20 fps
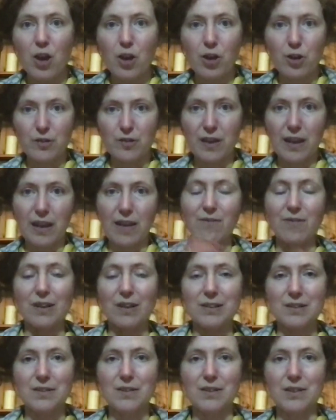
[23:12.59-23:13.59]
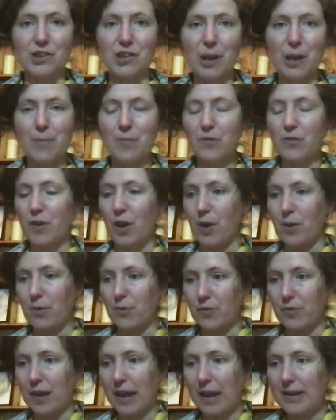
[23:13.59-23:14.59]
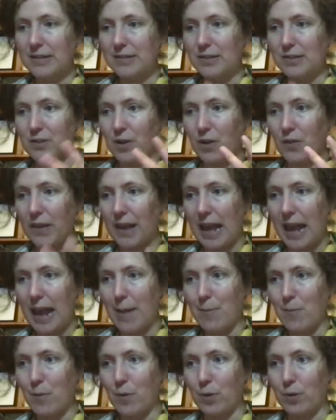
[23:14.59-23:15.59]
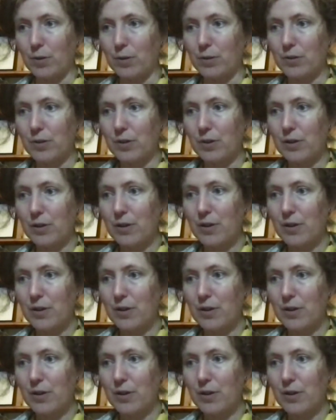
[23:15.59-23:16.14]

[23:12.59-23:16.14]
cutting and faceting gemstones, gazes on the emerald